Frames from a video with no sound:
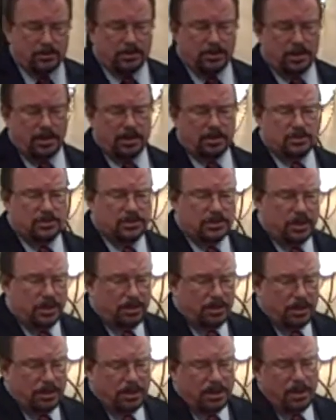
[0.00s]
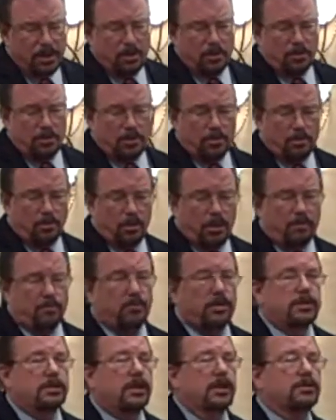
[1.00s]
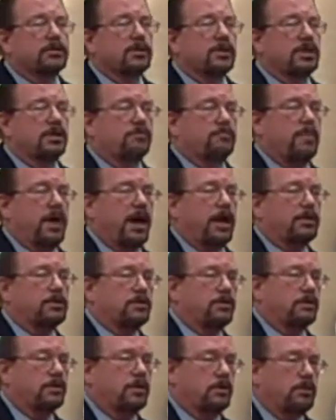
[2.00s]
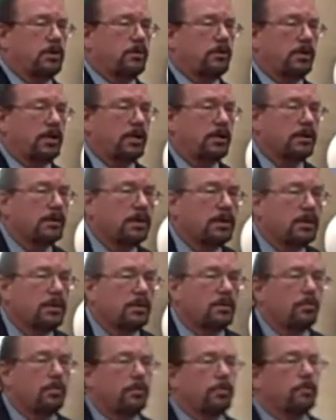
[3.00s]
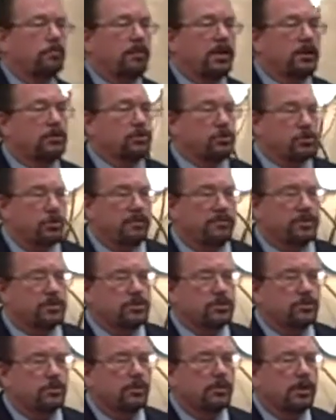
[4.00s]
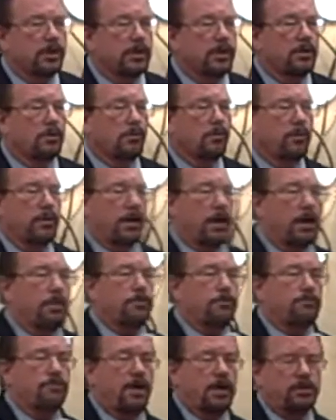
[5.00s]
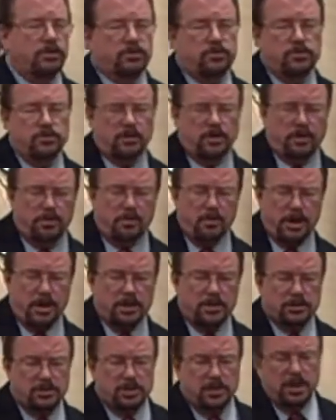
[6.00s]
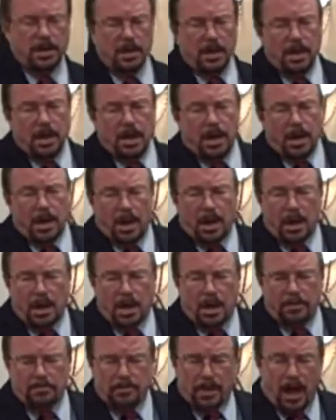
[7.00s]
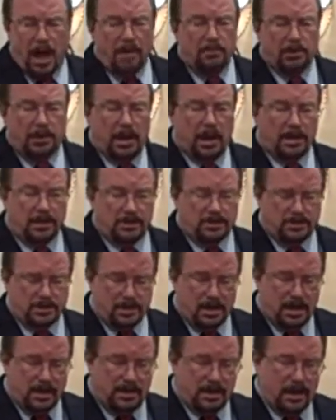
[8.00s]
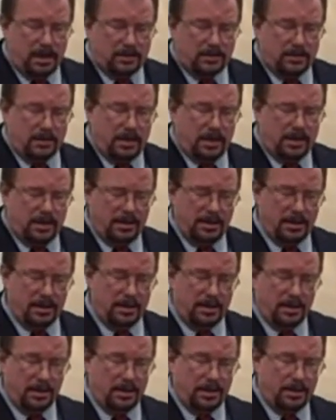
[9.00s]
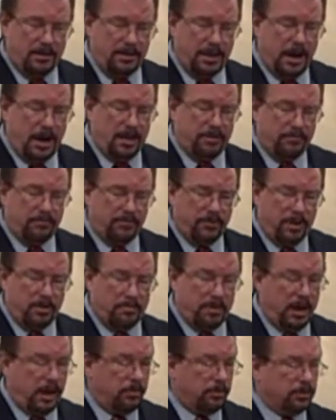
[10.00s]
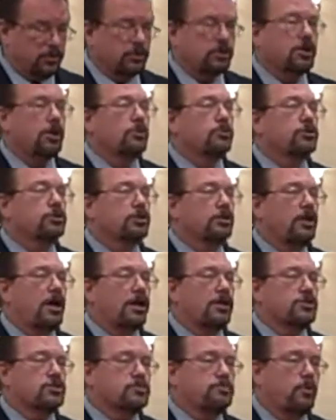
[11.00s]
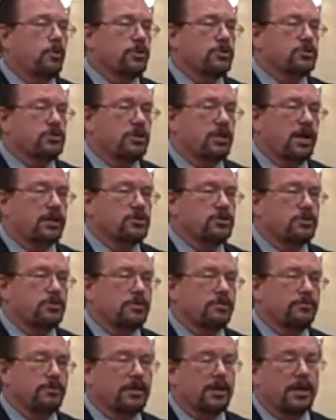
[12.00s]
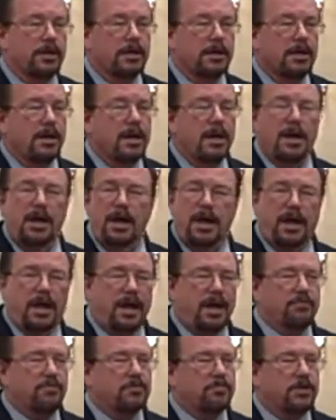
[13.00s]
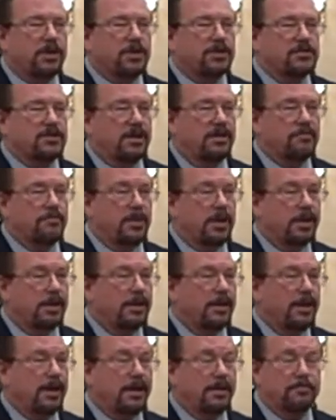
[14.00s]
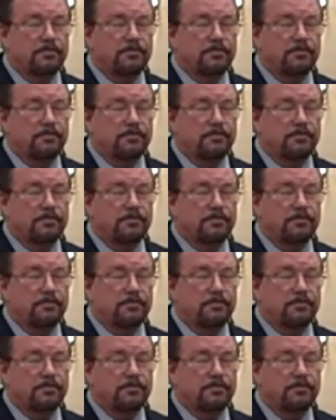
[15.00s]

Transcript: is what have we done to give back to the community, whether it be in service or in other venues or other ways. I would like to say that I've been able to coach a lot of sports and that sort of thing. I haven't, because I've been,